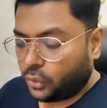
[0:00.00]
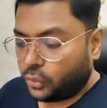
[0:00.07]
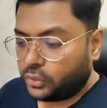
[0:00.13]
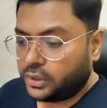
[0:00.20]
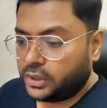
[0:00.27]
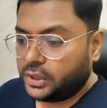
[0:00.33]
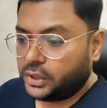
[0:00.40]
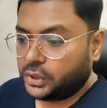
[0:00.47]

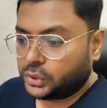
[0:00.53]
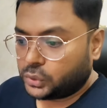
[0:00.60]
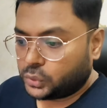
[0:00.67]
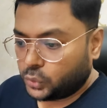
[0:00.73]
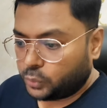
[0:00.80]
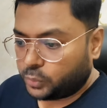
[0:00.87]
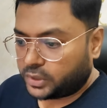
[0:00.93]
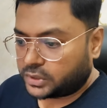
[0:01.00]
Only
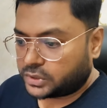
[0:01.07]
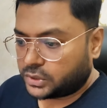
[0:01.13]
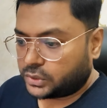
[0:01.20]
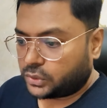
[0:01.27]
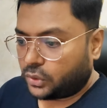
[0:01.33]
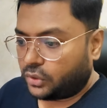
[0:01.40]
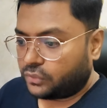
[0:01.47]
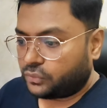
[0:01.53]
2%
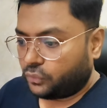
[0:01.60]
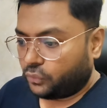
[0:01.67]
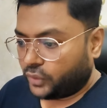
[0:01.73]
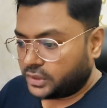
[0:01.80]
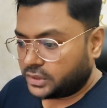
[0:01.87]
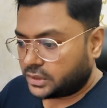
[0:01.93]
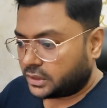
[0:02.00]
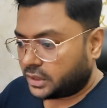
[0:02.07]
of
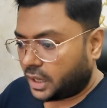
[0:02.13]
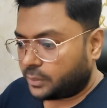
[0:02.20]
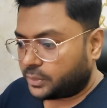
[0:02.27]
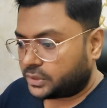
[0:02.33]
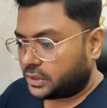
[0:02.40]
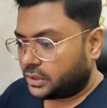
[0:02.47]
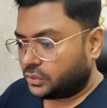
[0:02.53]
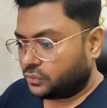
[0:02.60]
venture
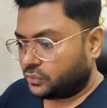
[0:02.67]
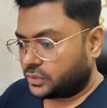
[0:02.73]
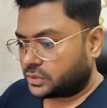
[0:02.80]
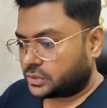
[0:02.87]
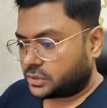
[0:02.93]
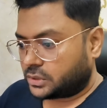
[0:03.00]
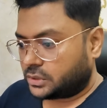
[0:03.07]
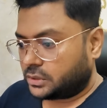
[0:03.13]
capital
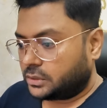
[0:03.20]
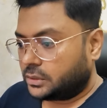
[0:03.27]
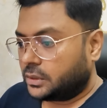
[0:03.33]
investors